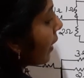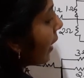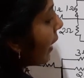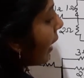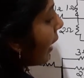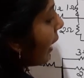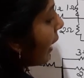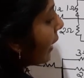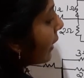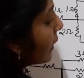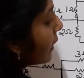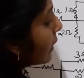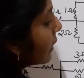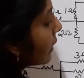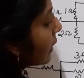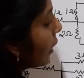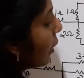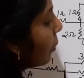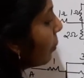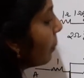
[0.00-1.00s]
and this is
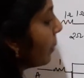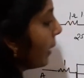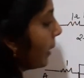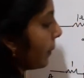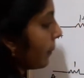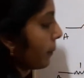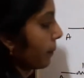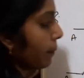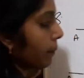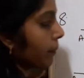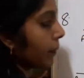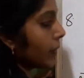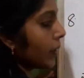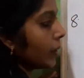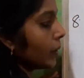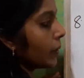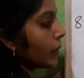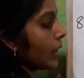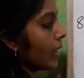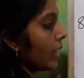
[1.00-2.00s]
a V.
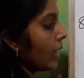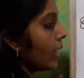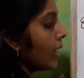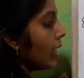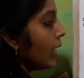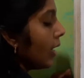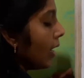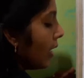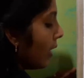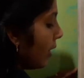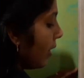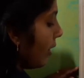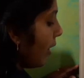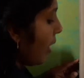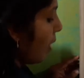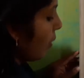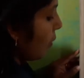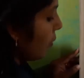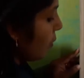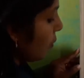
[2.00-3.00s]
Okay.
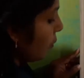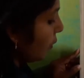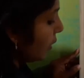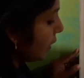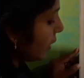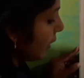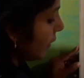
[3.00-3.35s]
Now what's the